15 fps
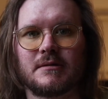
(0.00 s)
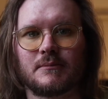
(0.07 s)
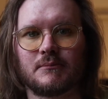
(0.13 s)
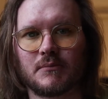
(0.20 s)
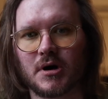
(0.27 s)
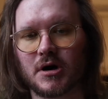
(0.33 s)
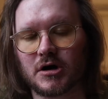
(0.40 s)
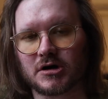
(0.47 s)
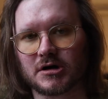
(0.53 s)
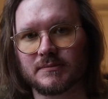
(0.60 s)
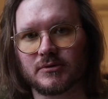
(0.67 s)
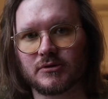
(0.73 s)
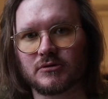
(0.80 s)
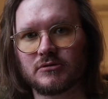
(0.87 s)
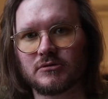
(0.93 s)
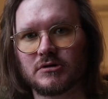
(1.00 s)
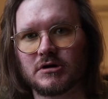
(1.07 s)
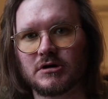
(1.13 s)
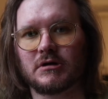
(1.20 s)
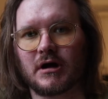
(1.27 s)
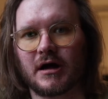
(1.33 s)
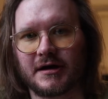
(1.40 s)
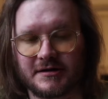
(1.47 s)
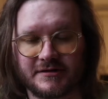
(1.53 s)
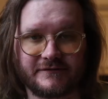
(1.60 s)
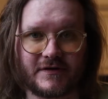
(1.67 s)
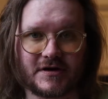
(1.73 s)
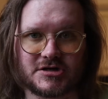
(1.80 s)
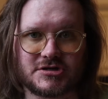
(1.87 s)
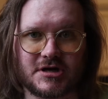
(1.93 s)
markable and it's
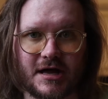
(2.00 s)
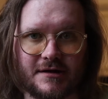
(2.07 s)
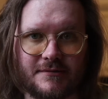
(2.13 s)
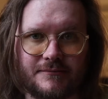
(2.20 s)
veg tan.